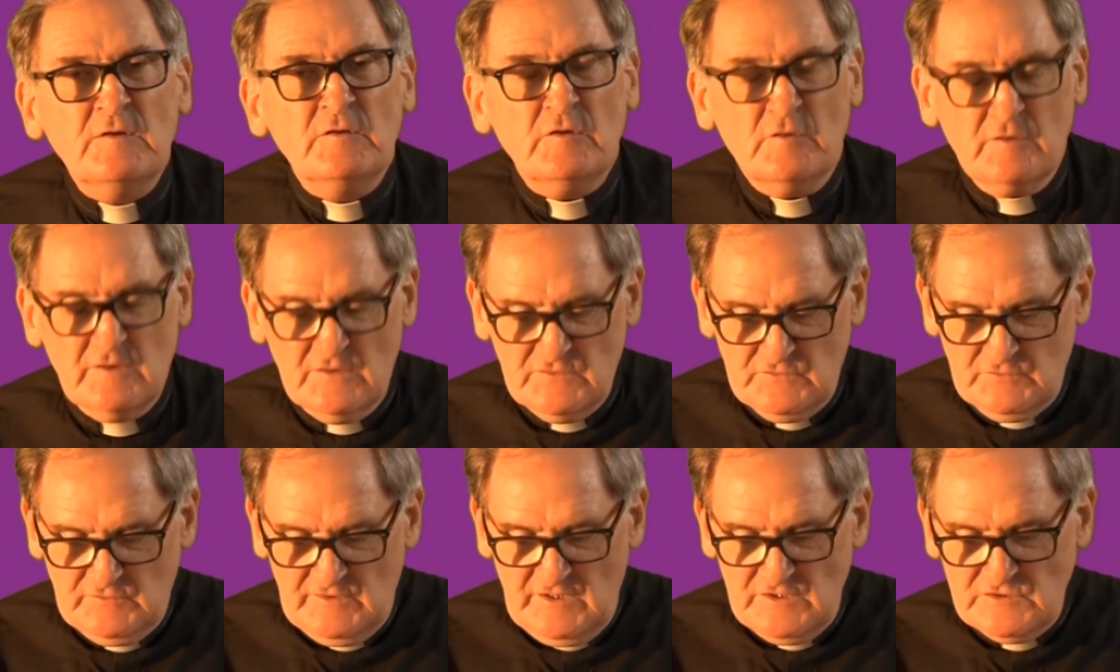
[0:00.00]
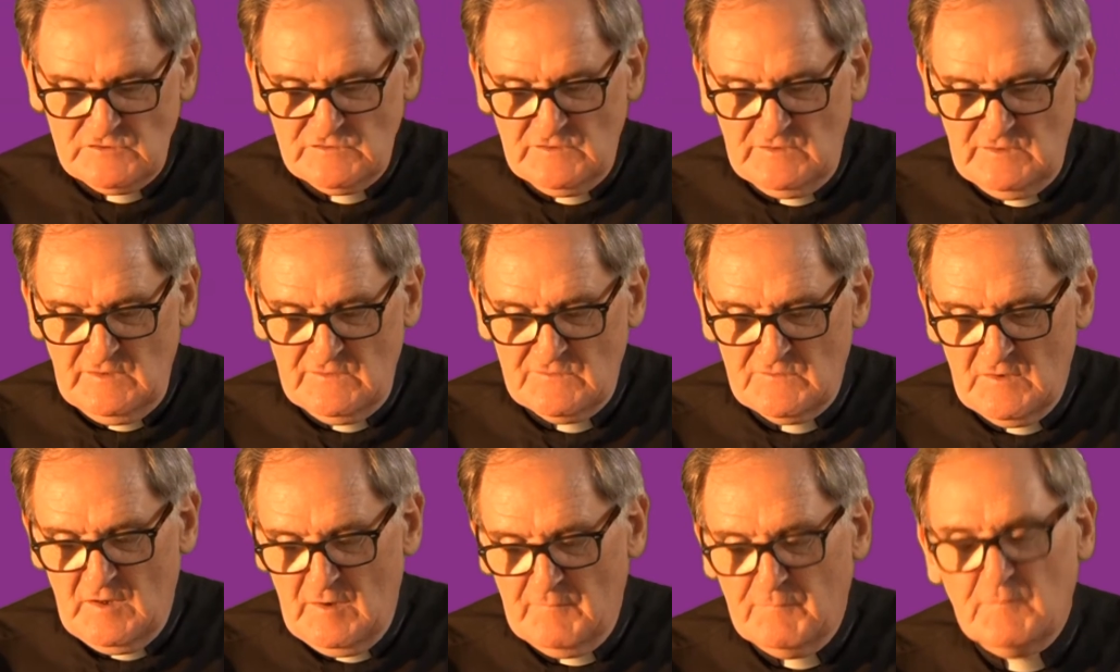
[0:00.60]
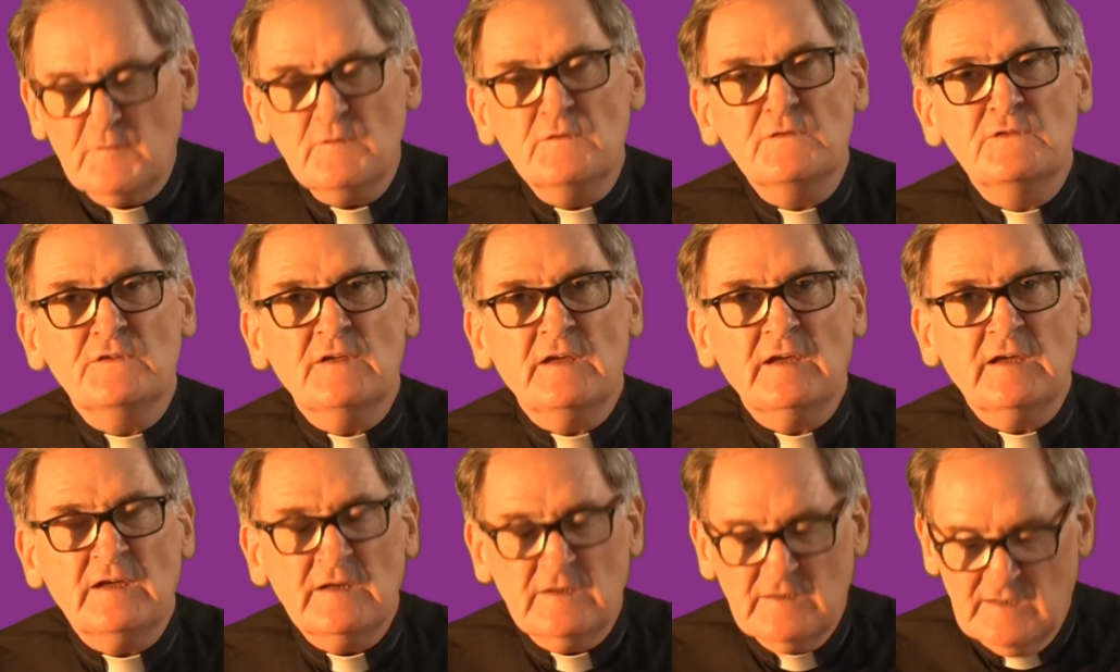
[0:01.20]
in the resurrection is often
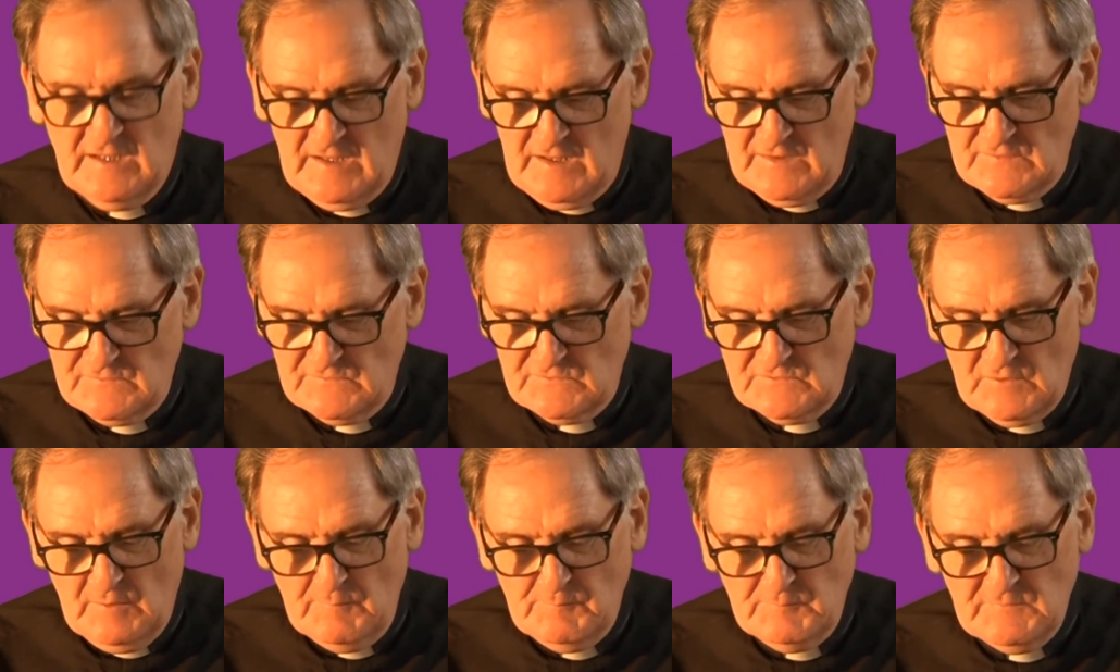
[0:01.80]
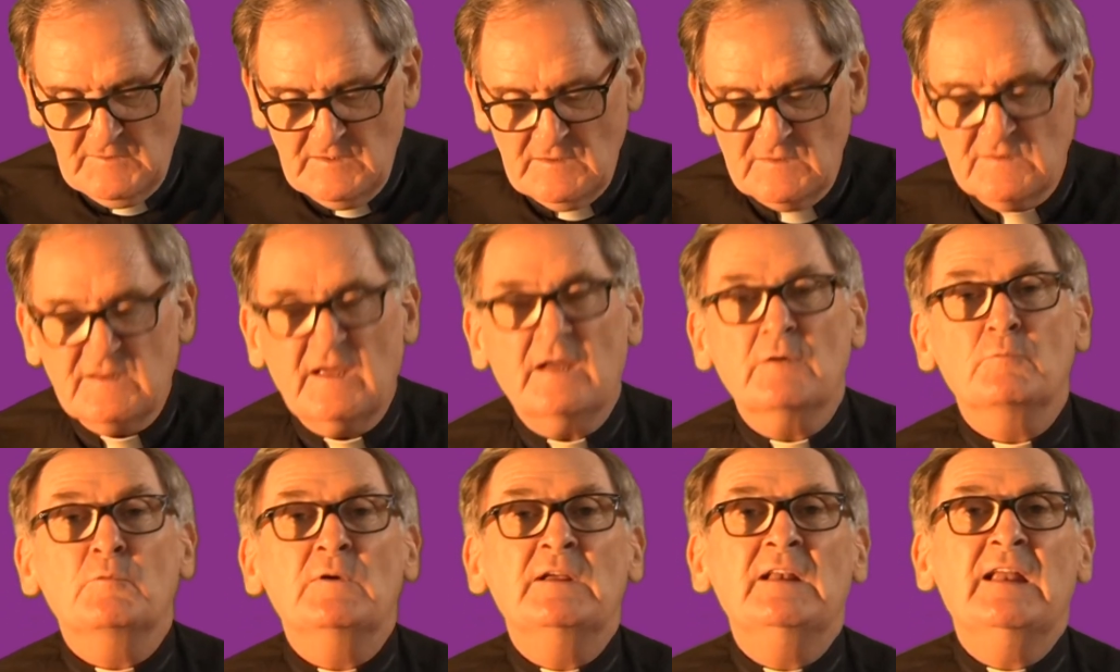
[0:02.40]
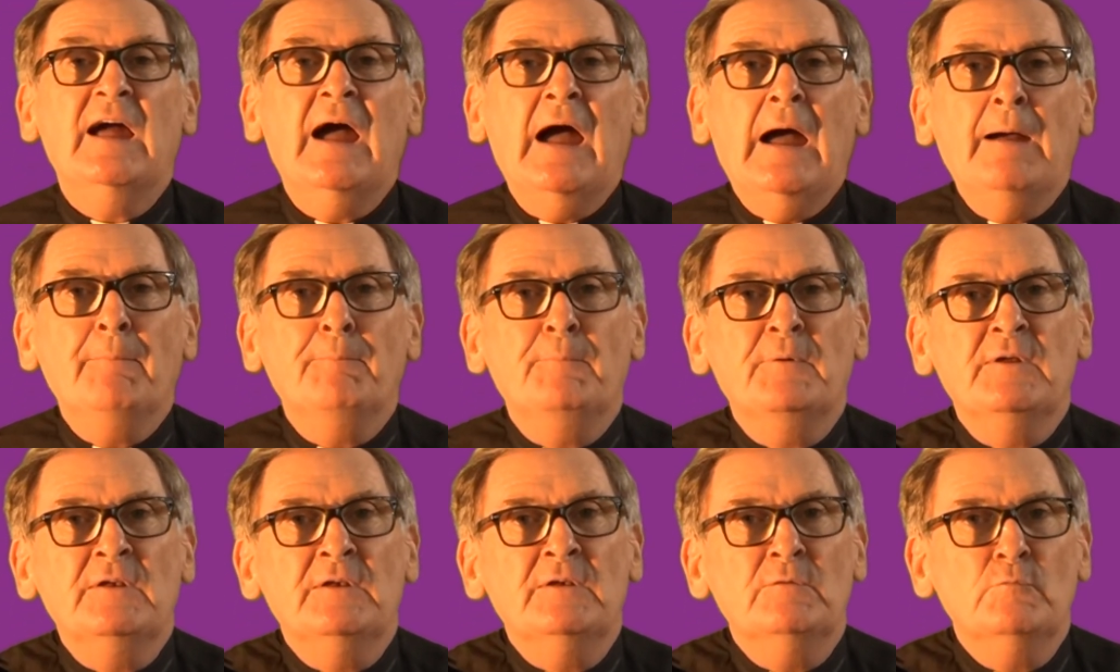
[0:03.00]
seen as something that will
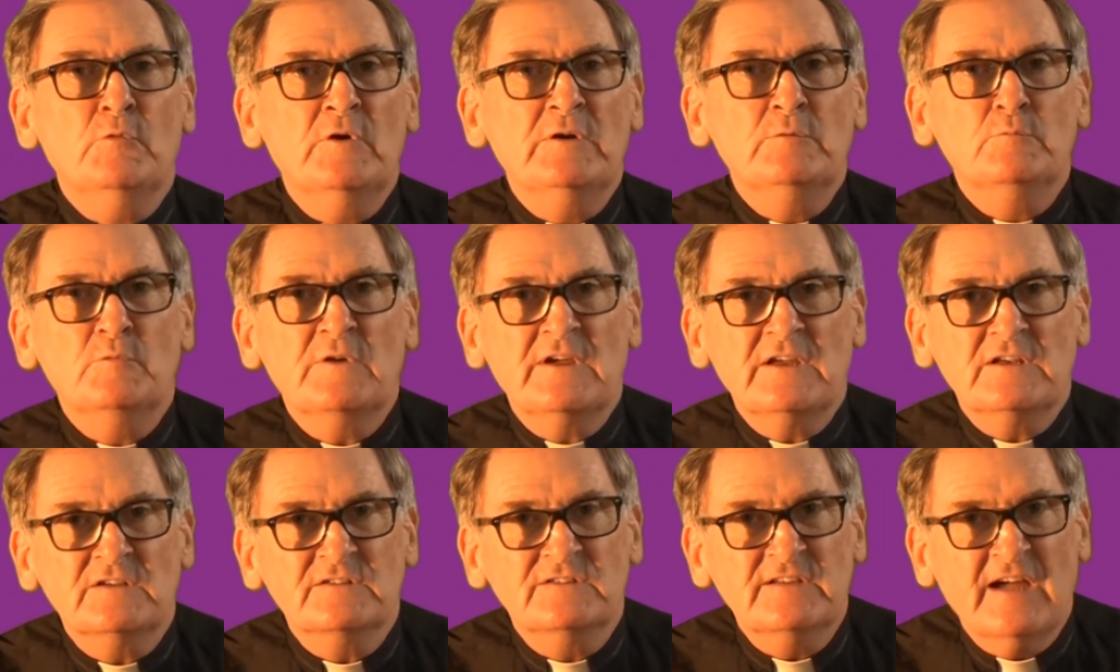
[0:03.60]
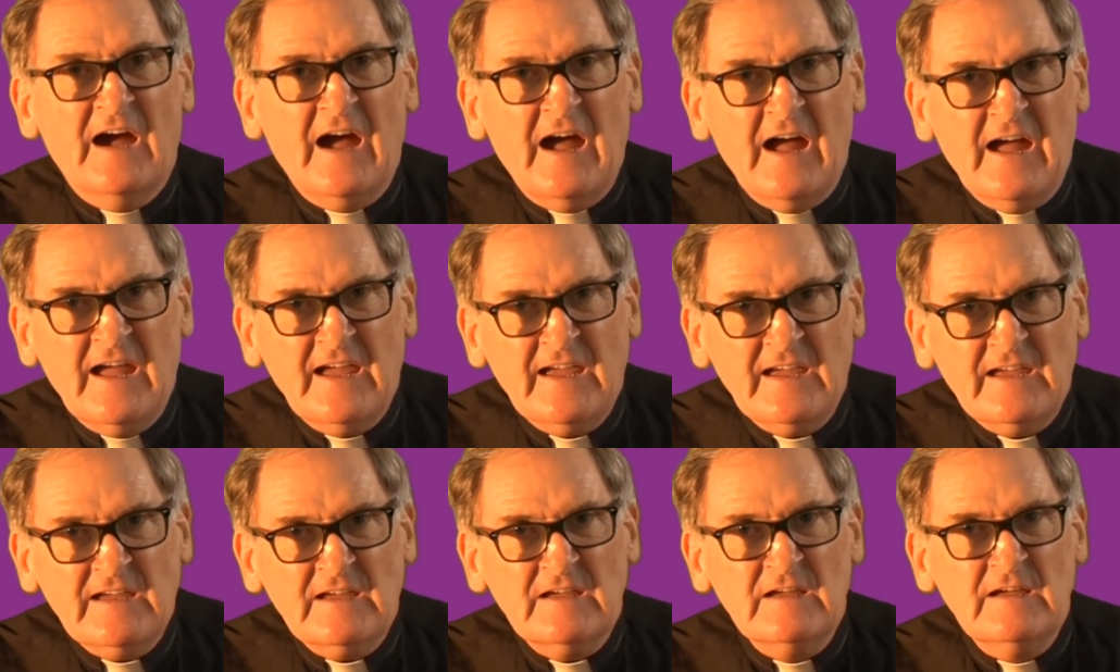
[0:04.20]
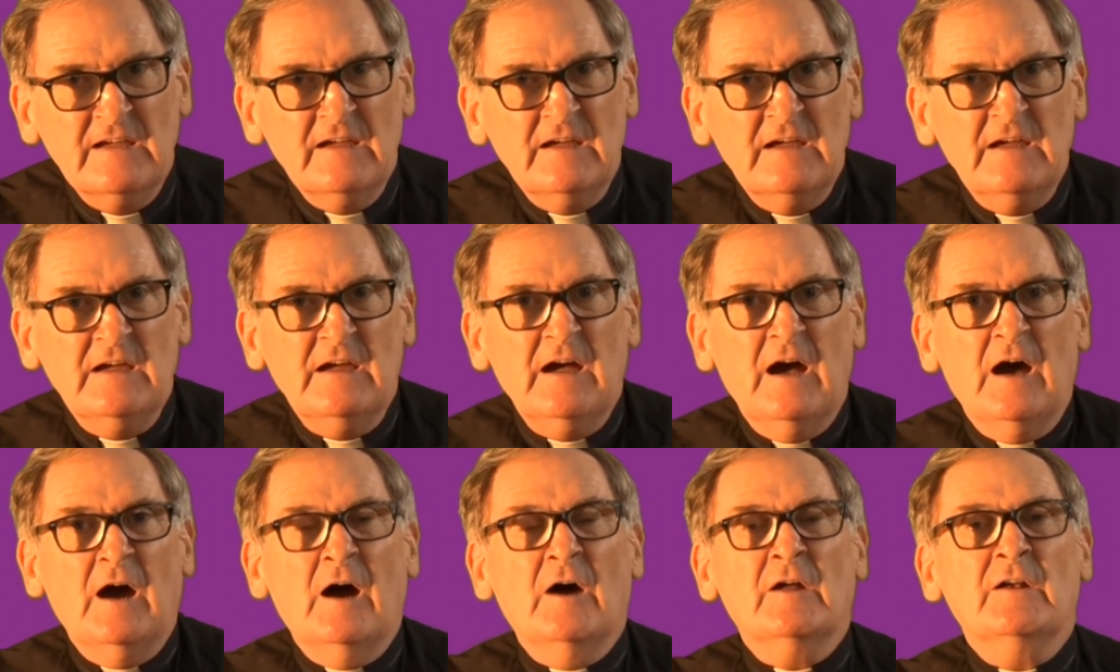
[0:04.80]
happen when we die
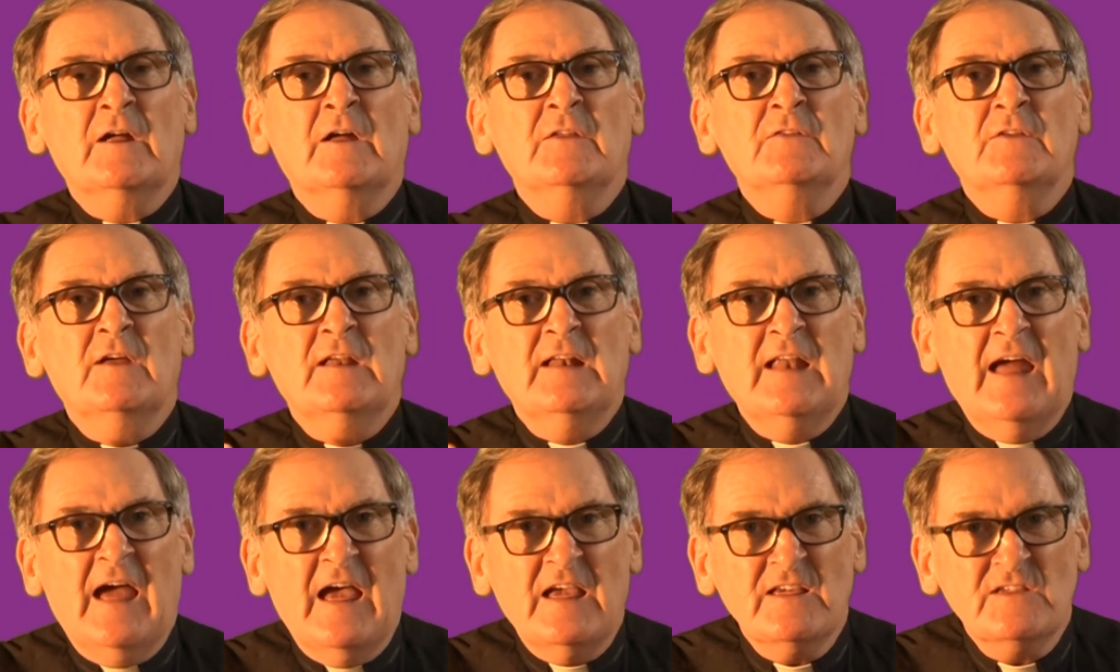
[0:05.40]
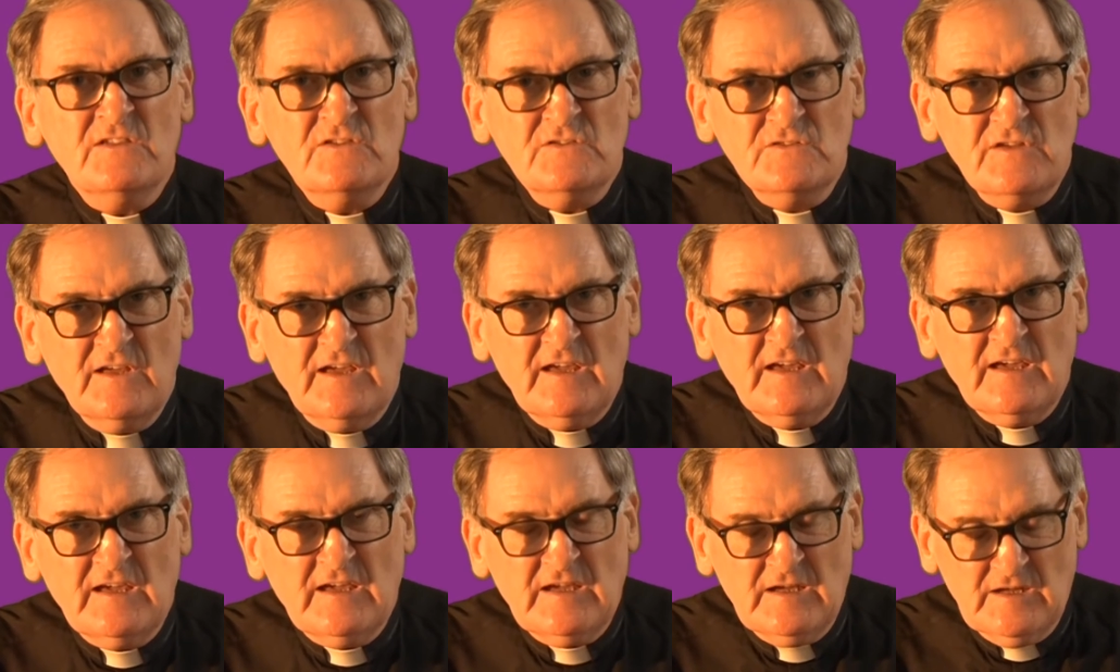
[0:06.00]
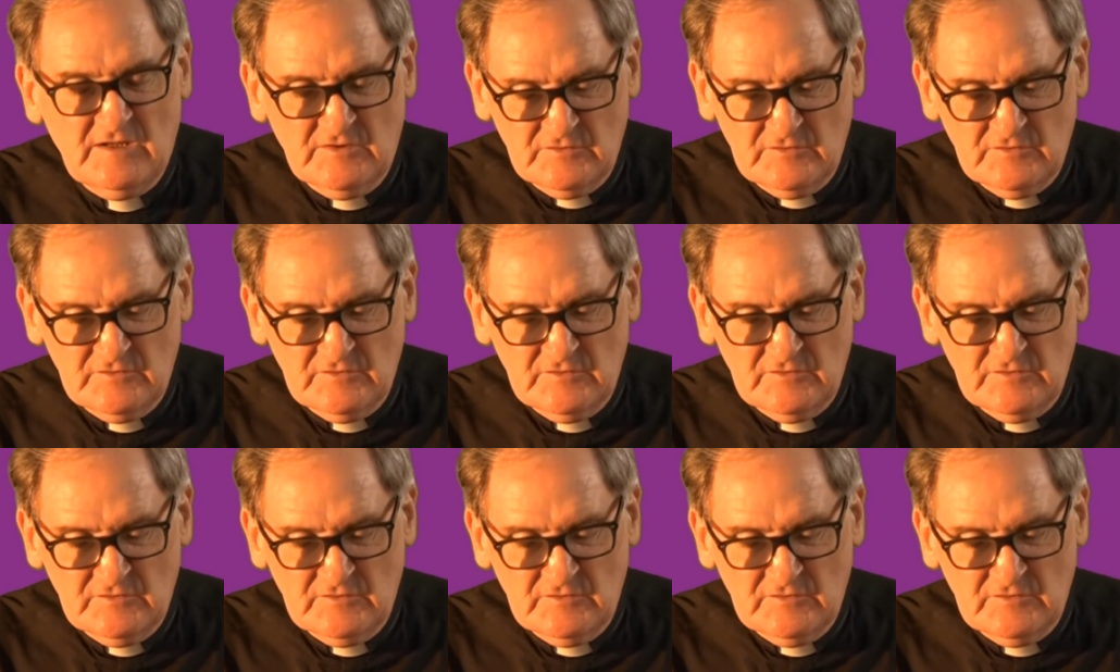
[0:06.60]
or on the last day,